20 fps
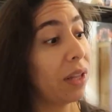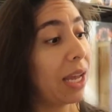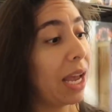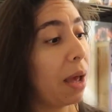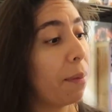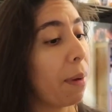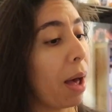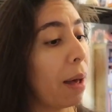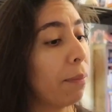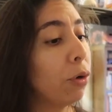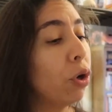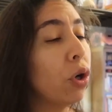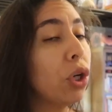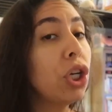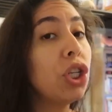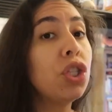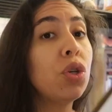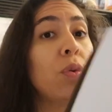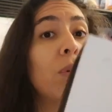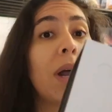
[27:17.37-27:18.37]
I am. I'm going
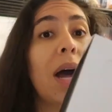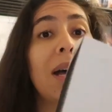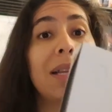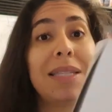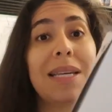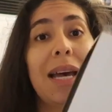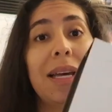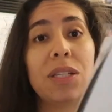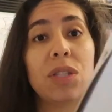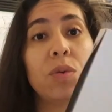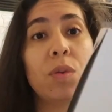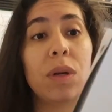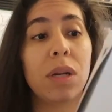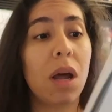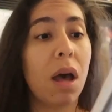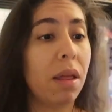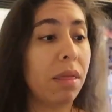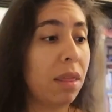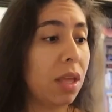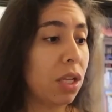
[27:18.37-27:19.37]
to do a test one
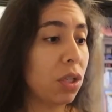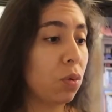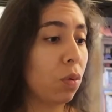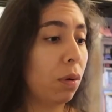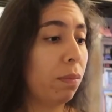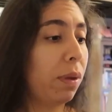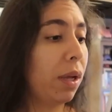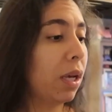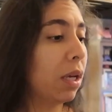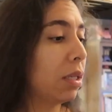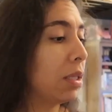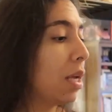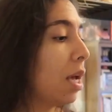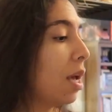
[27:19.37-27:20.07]
on this one because